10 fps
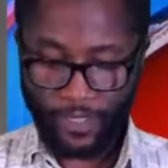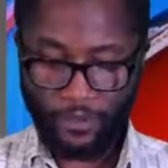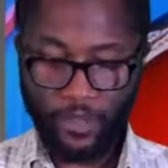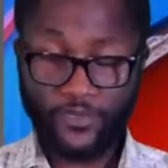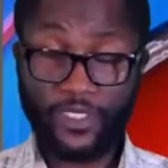
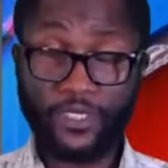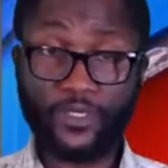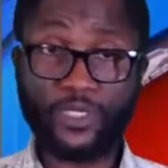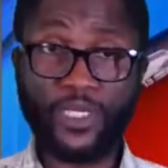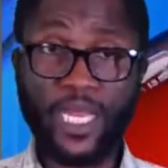Moving
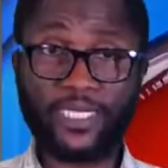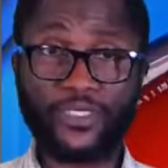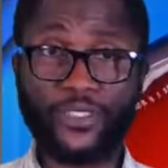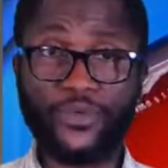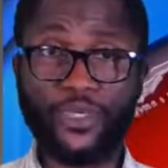on to the
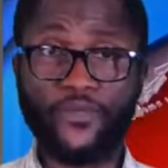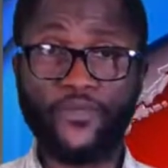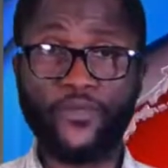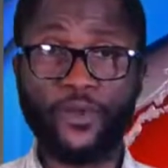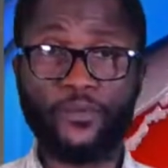last story
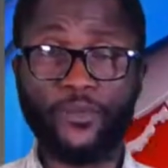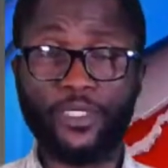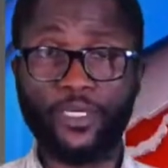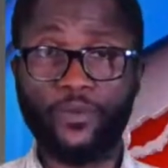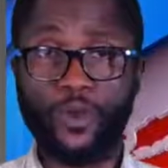from
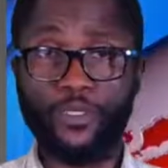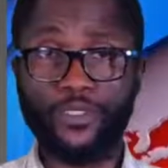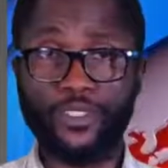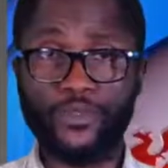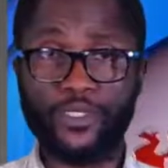the
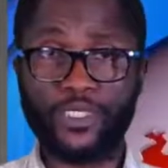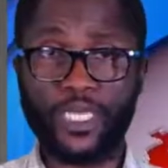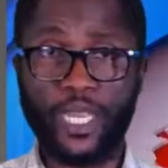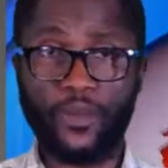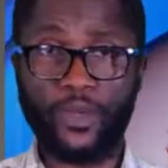world news this
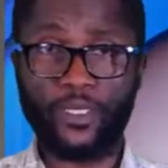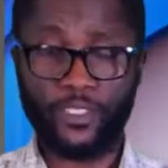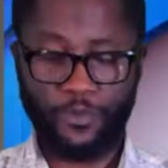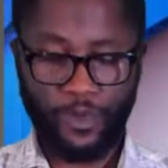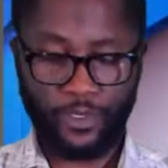hour,
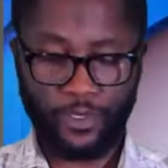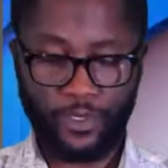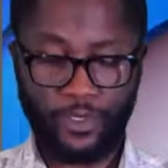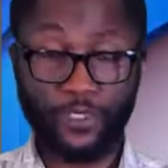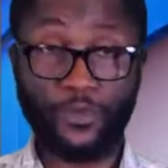sports
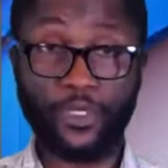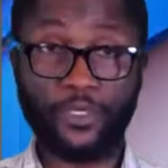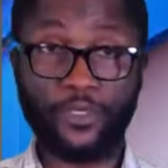story.